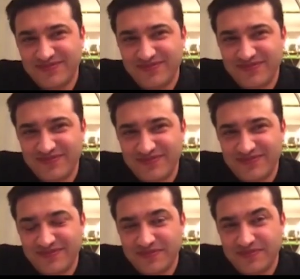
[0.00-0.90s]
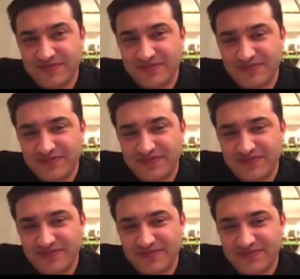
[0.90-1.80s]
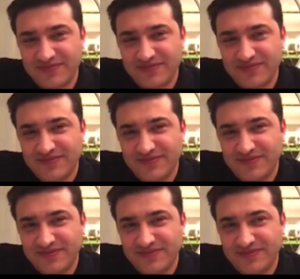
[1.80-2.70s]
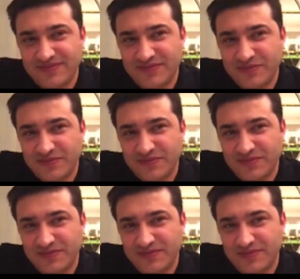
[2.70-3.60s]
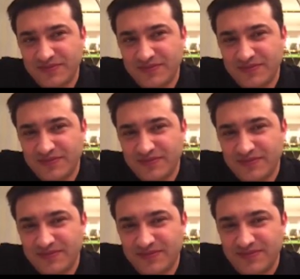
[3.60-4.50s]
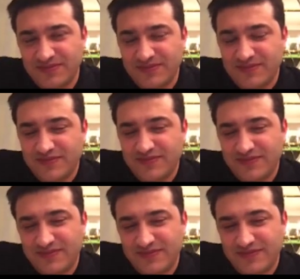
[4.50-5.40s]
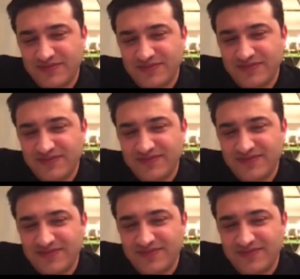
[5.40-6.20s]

(silent)